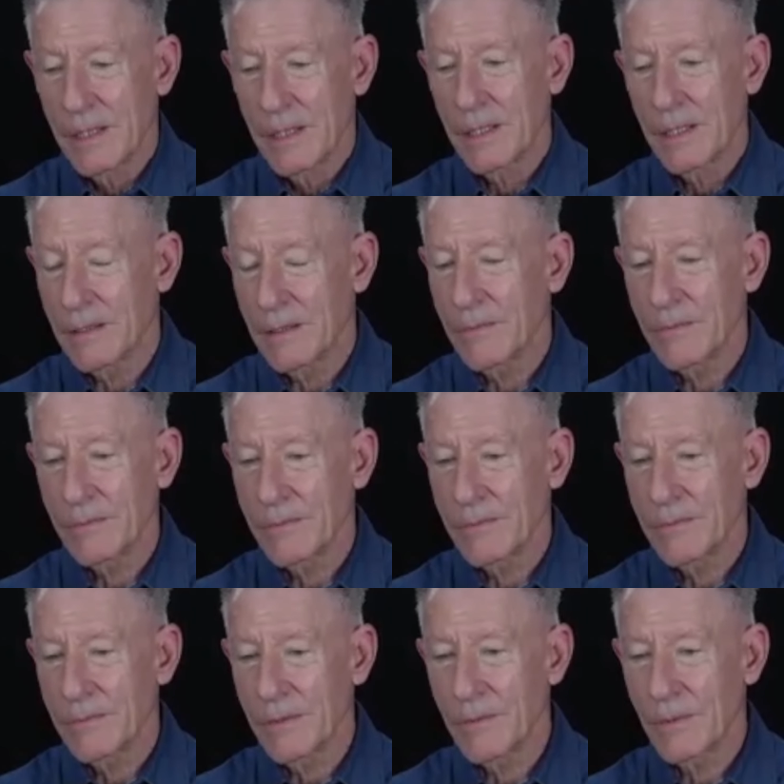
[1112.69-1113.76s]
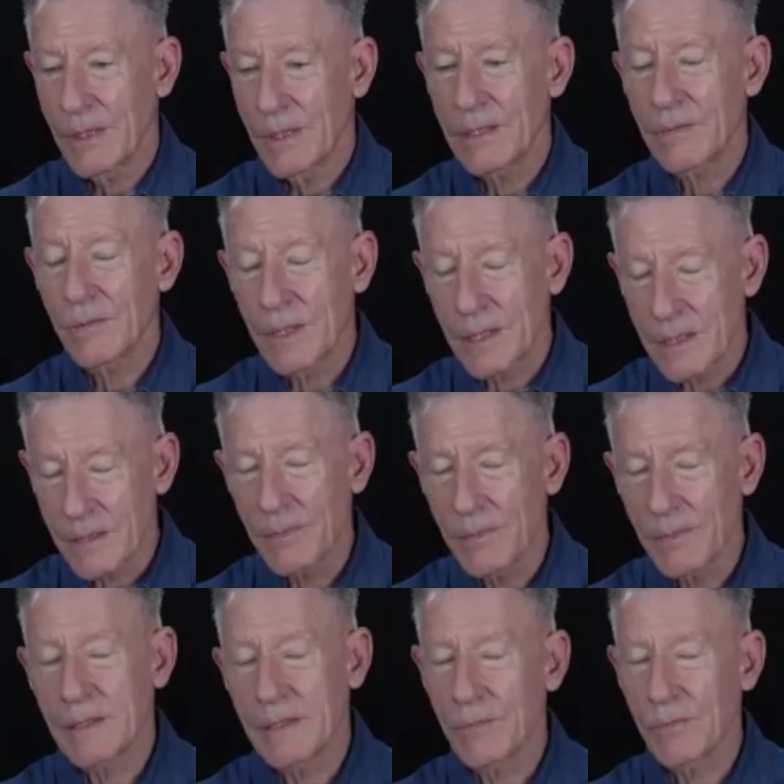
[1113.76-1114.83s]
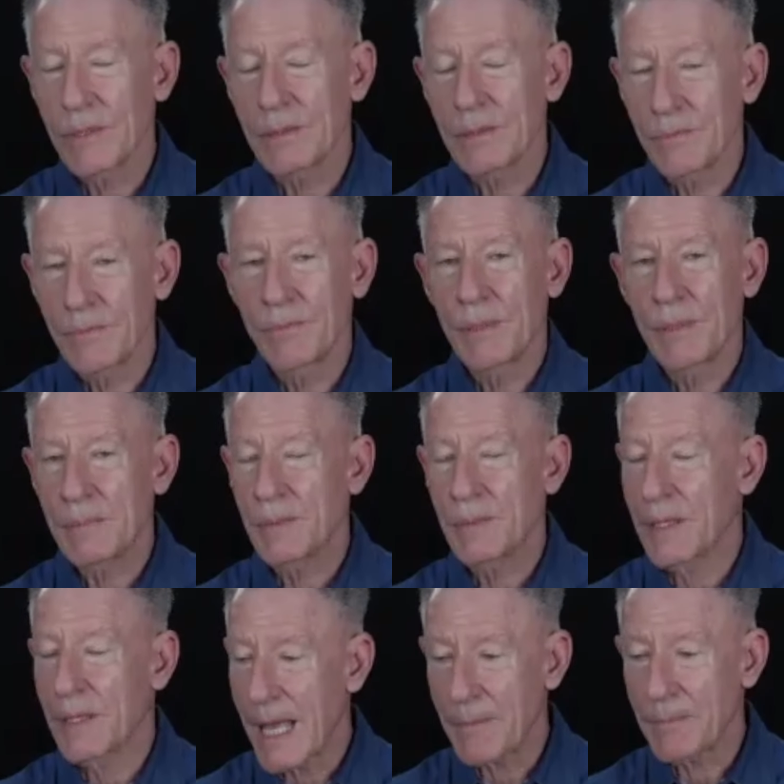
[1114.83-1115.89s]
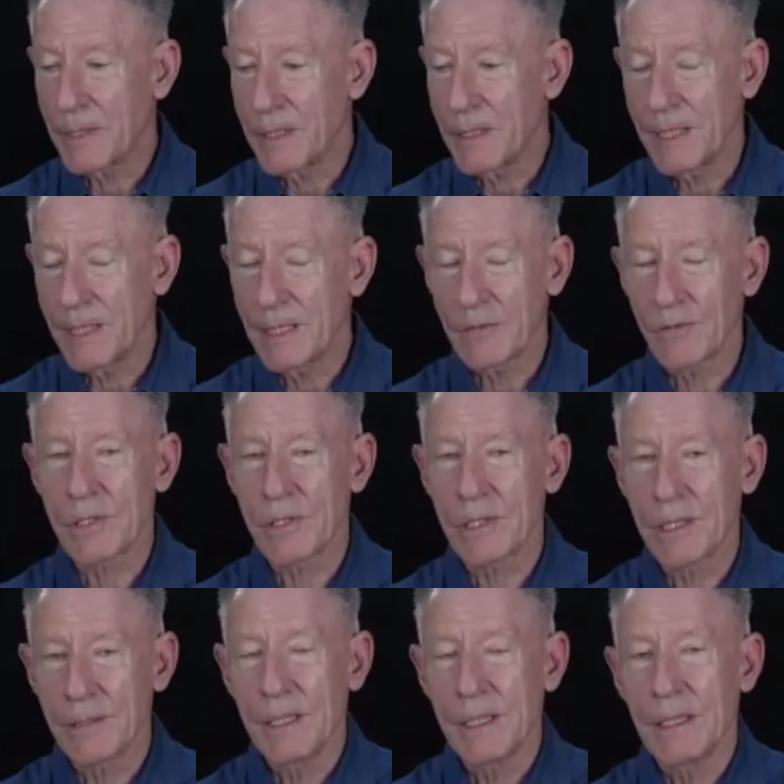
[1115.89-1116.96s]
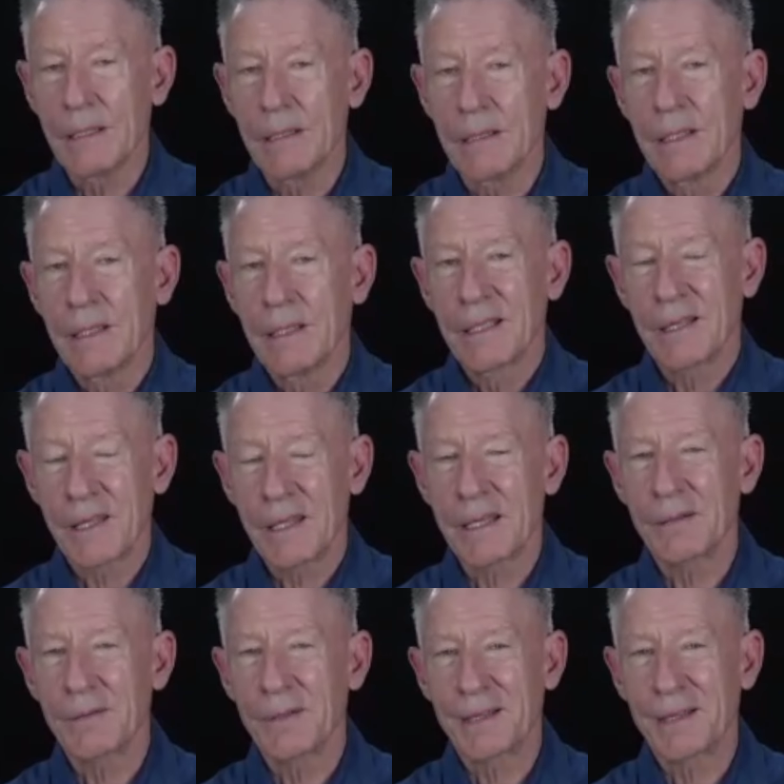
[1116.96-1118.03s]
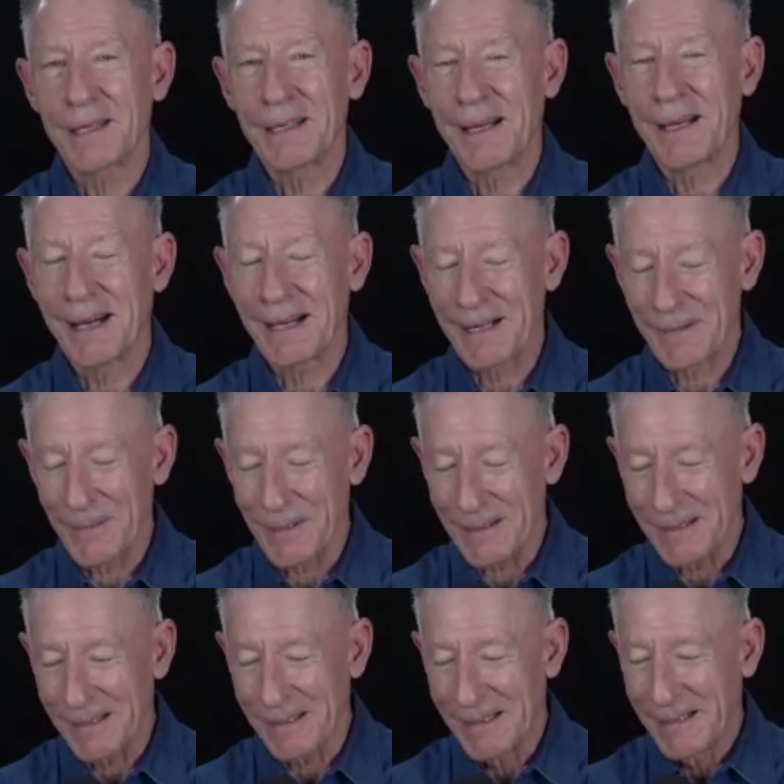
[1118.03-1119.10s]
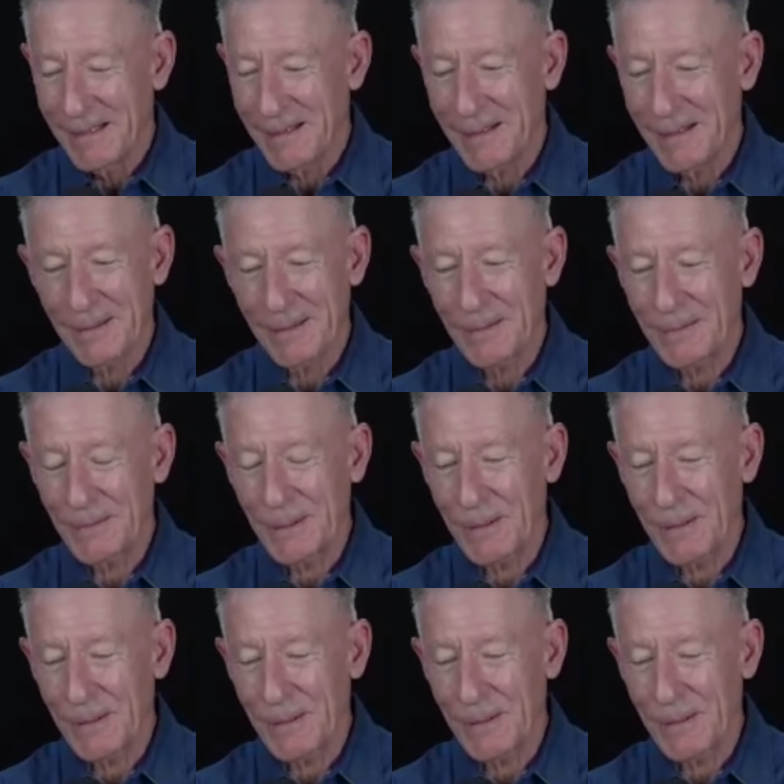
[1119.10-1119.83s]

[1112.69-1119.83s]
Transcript: it's when people happen to be interested in me that they hire me. Don't